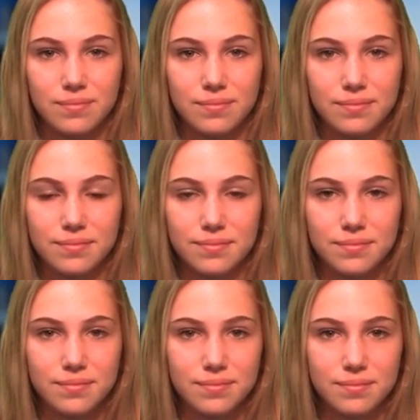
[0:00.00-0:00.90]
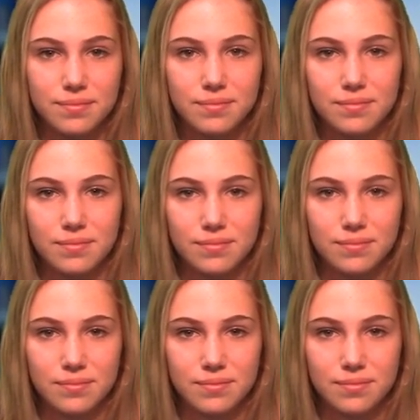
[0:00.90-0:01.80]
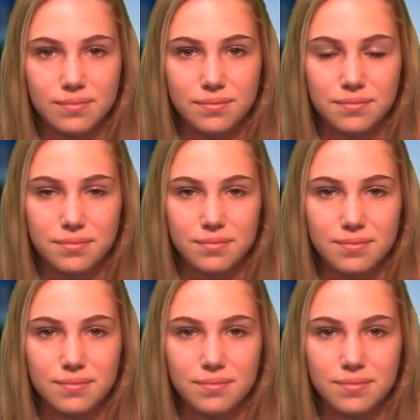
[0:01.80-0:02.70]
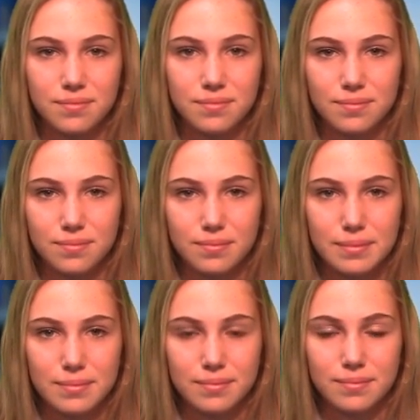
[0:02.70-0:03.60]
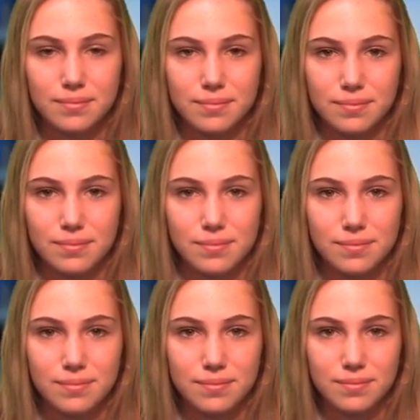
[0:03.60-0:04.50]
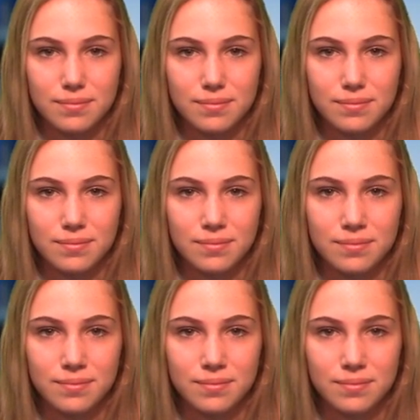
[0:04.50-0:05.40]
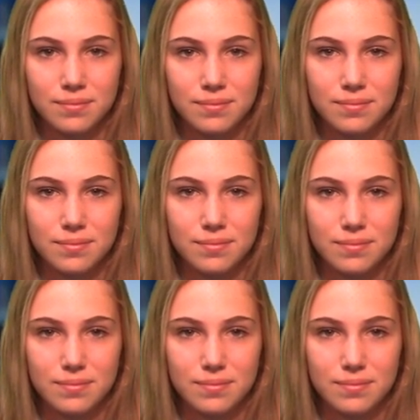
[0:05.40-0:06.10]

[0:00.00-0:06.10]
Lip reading: (silent)